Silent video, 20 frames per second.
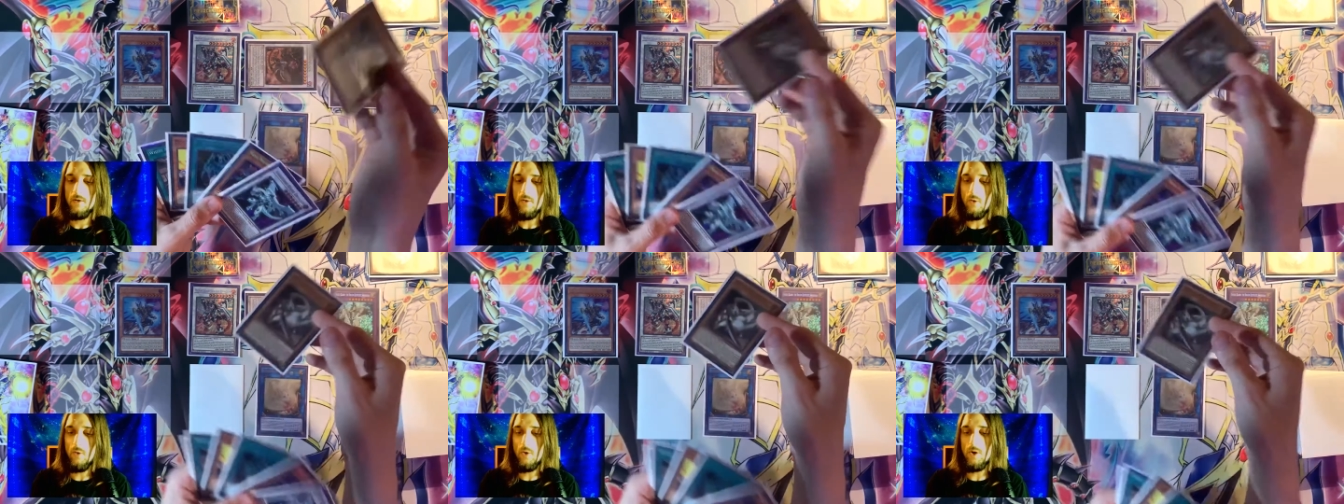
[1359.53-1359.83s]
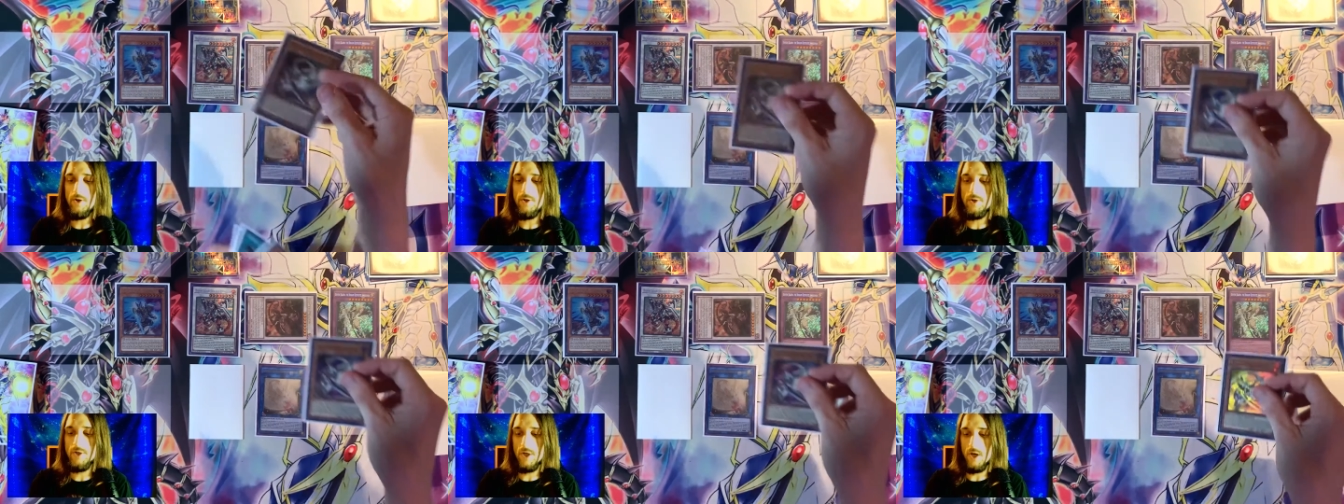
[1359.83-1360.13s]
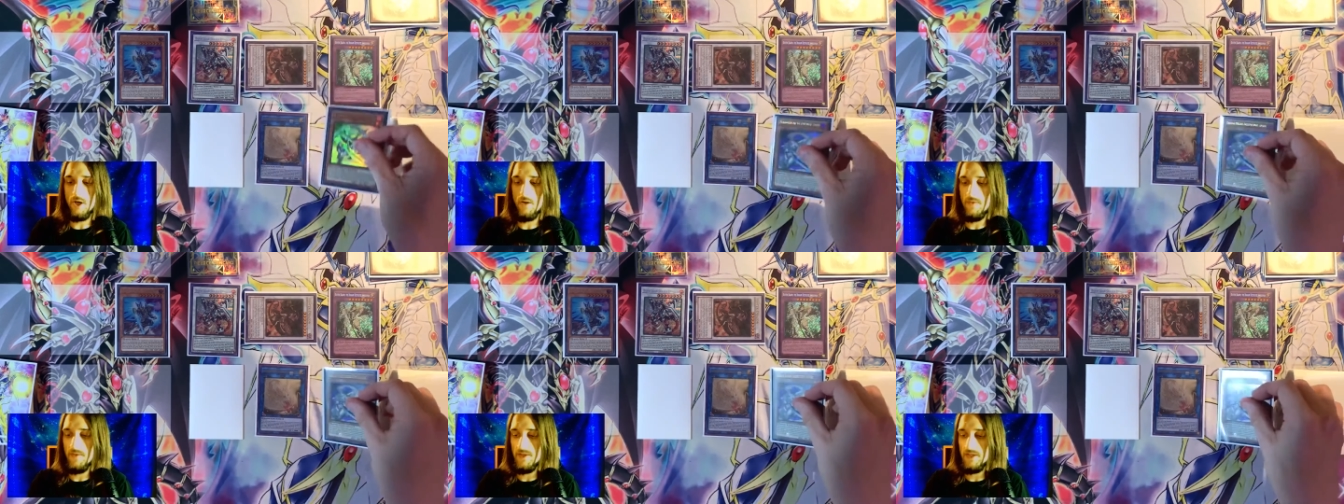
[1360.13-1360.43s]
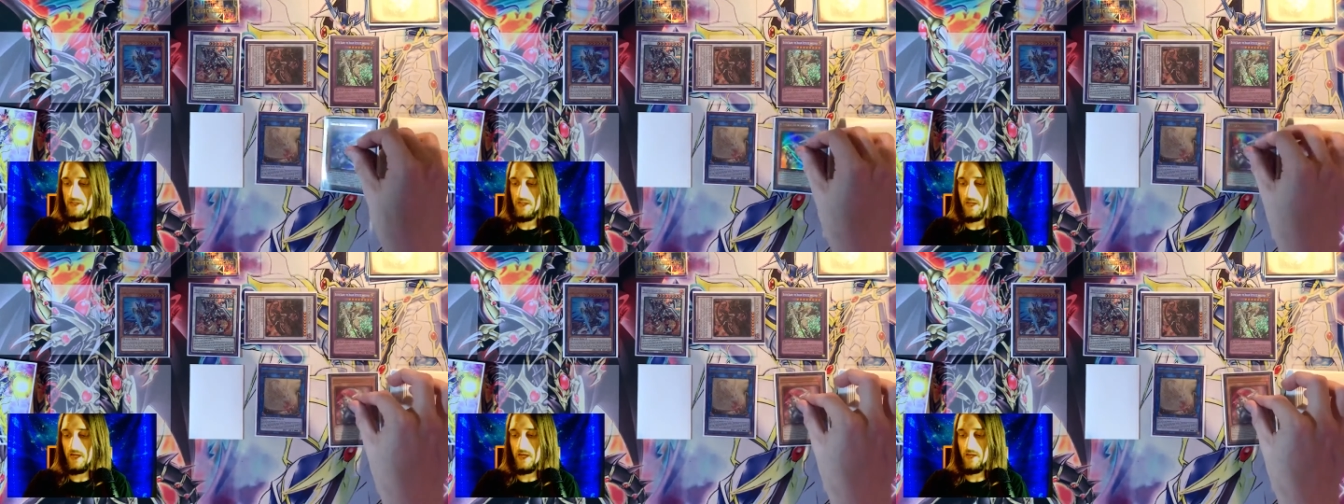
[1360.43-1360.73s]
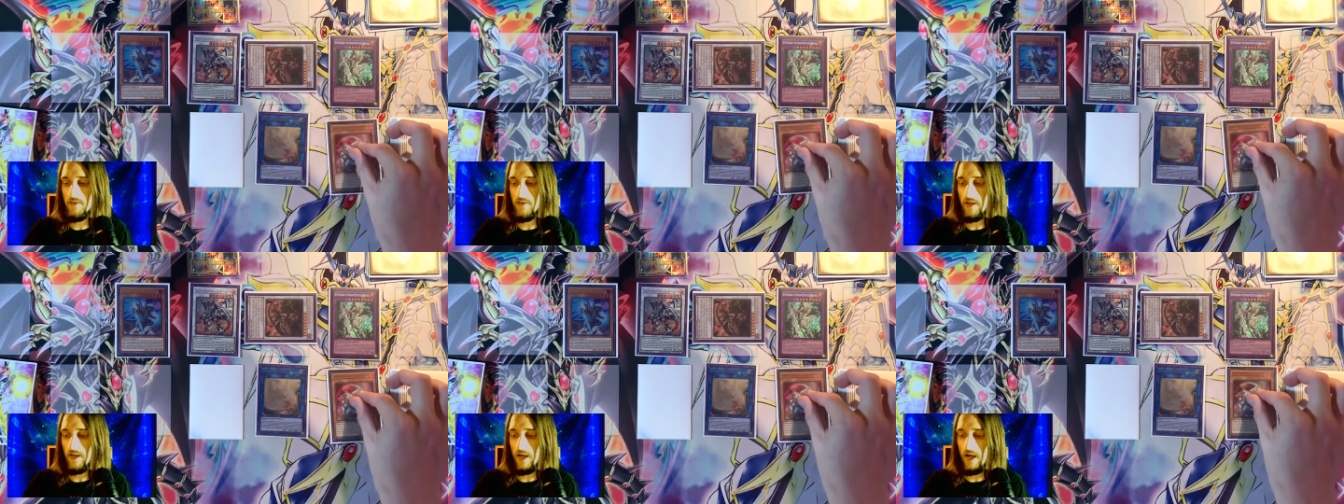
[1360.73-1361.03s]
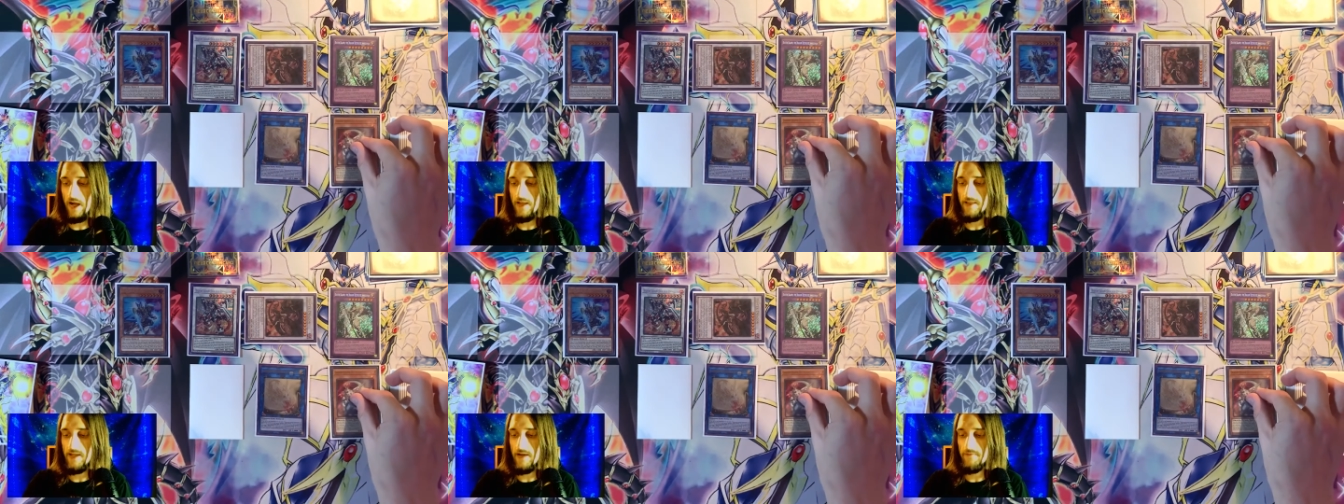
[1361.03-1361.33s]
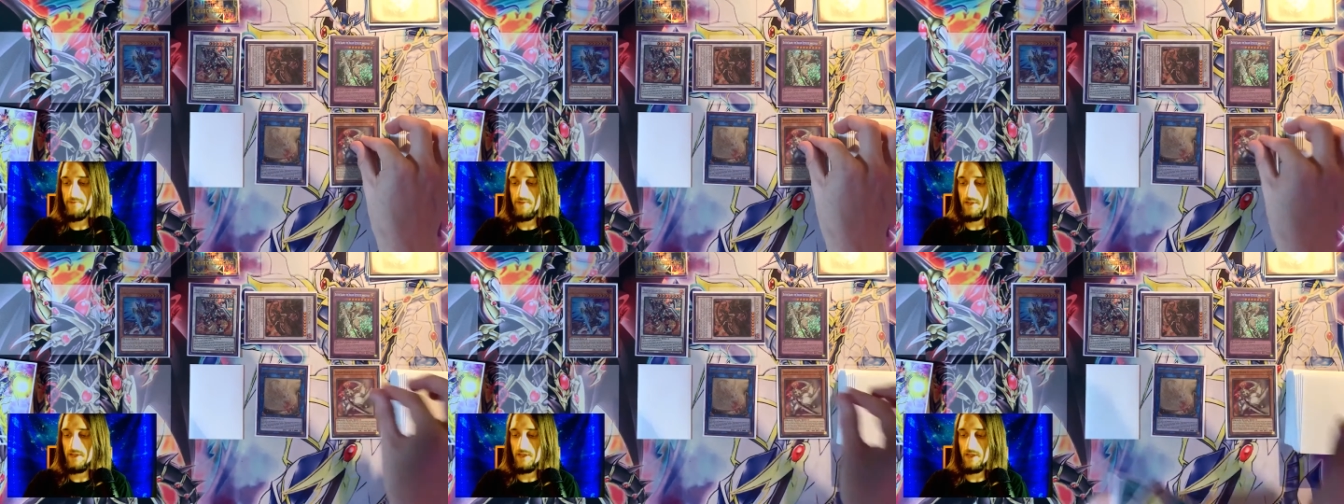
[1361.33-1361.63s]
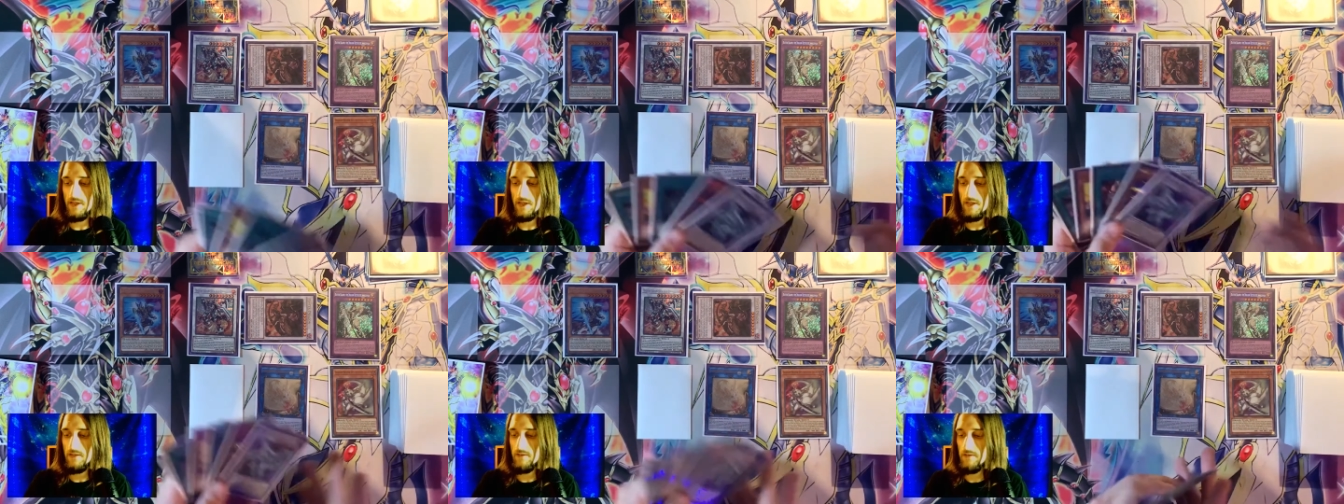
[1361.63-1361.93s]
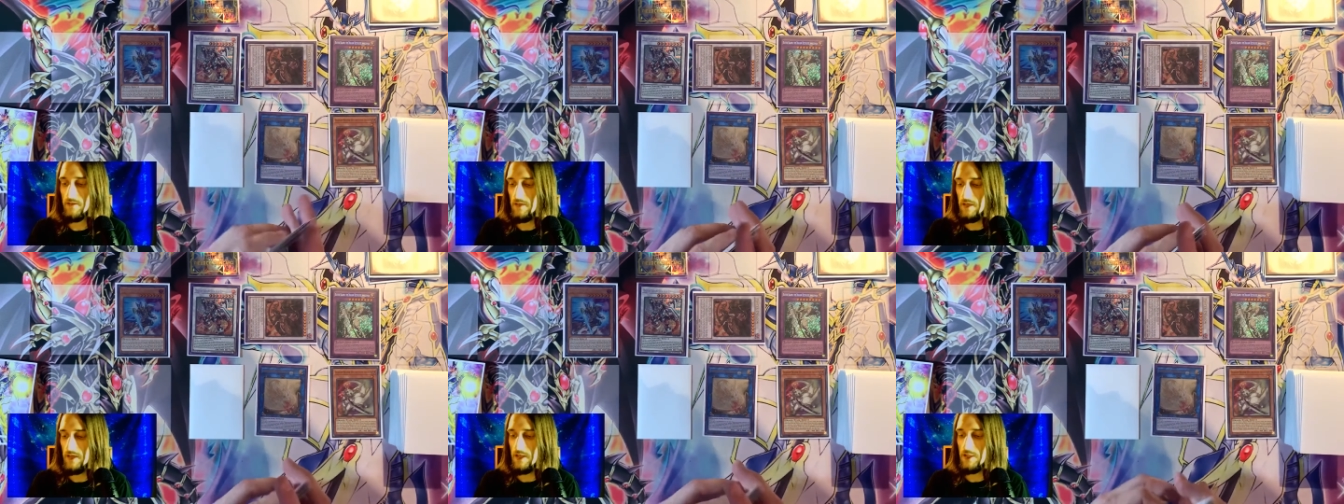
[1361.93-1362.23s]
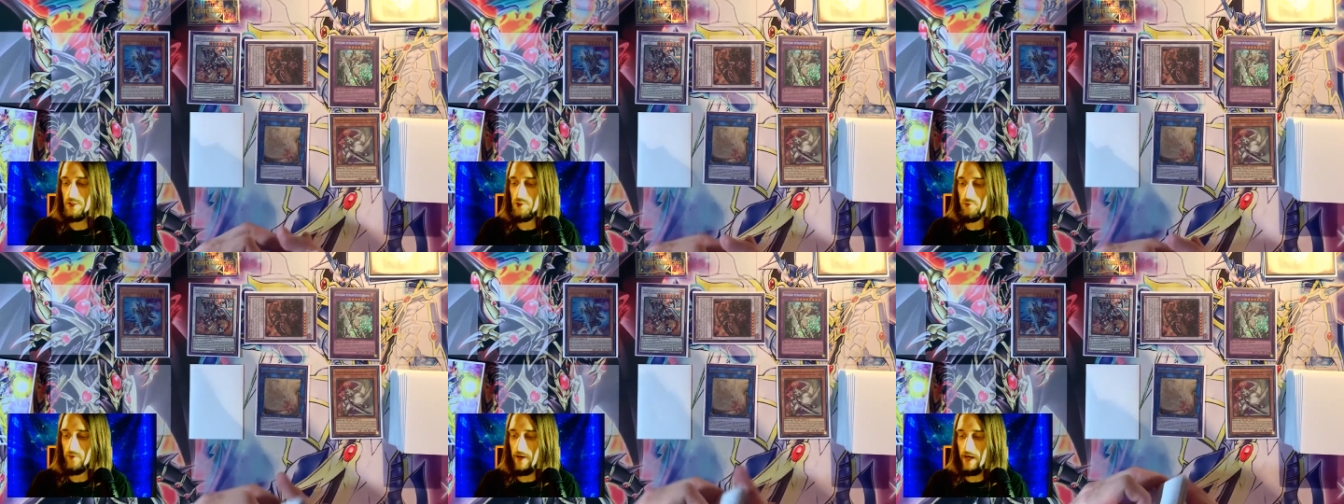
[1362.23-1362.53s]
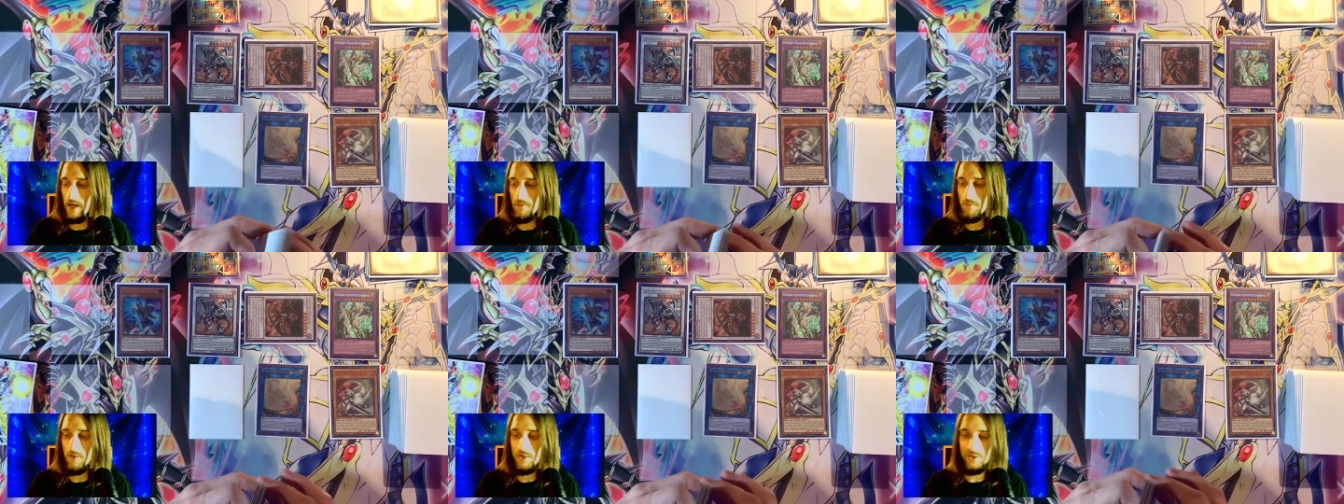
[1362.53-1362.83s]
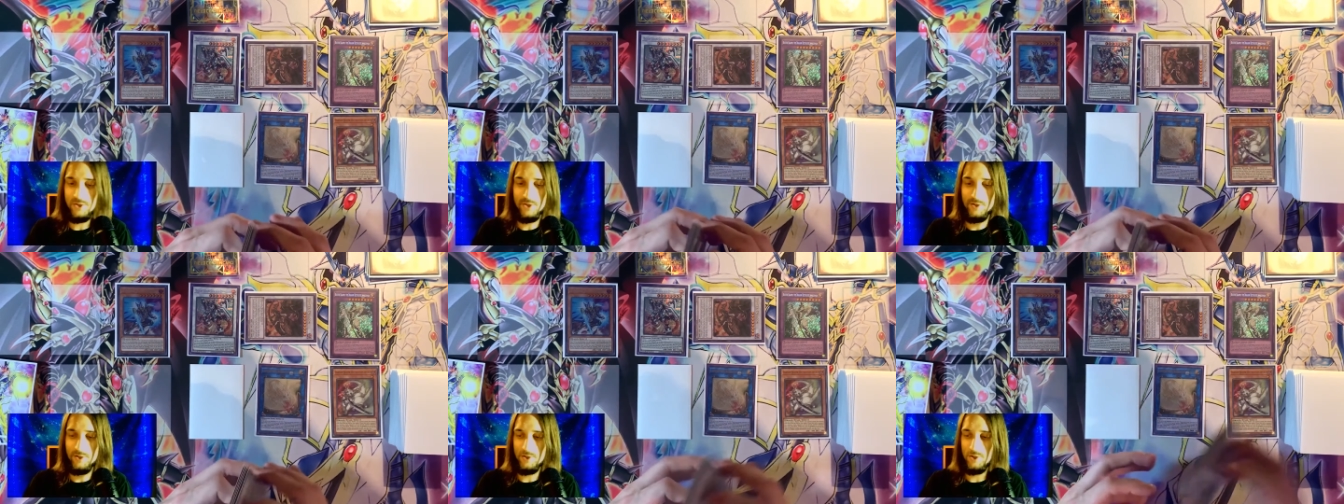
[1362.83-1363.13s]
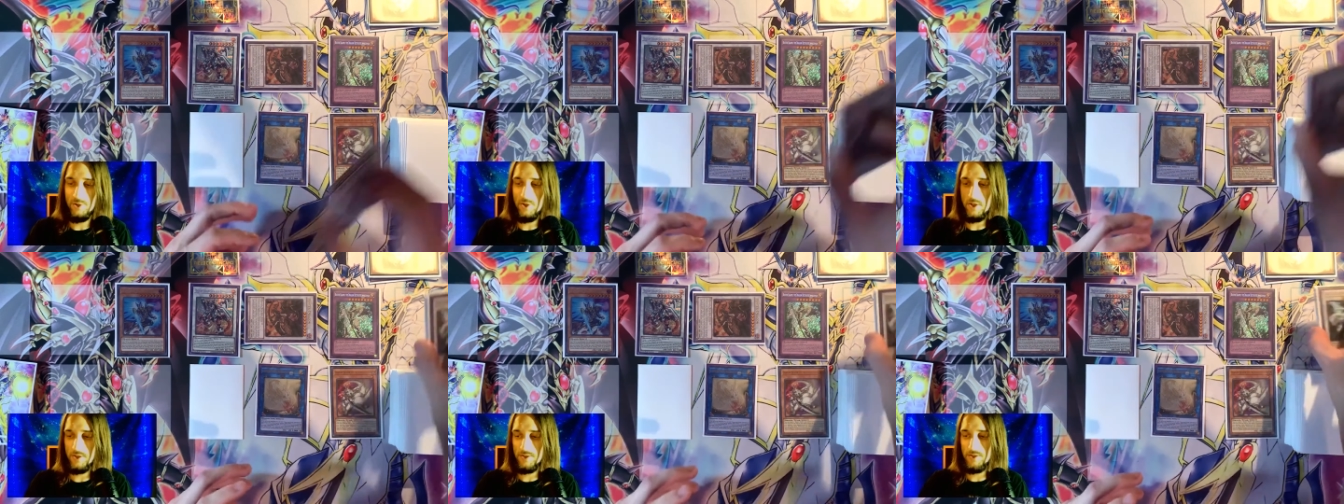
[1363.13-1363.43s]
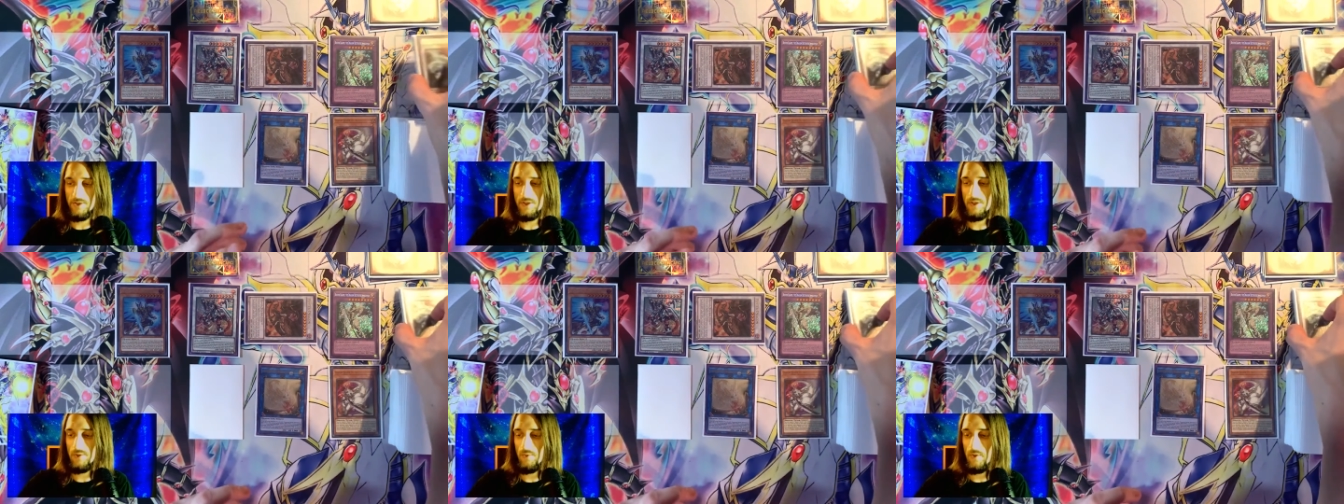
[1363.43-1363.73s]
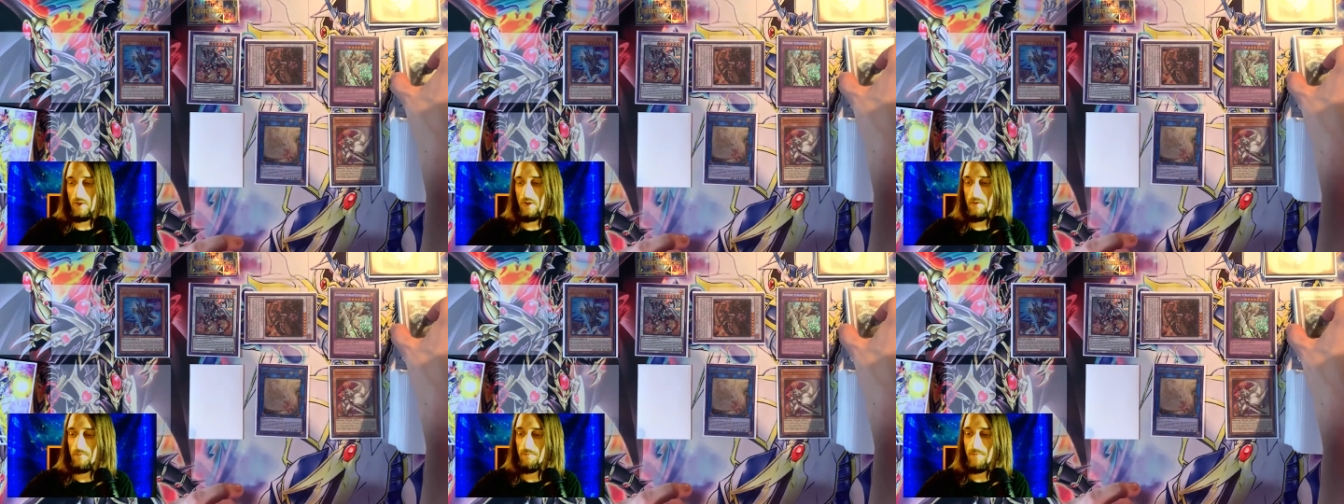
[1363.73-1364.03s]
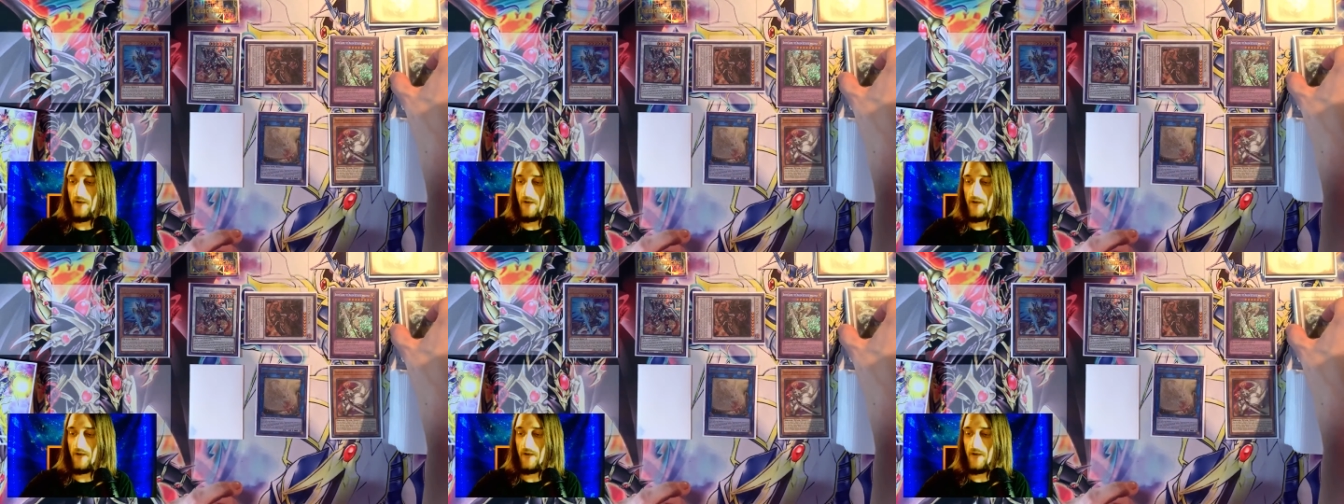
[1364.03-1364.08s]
or you target this guy like I left in here, Dragon Buster Destruction Sword.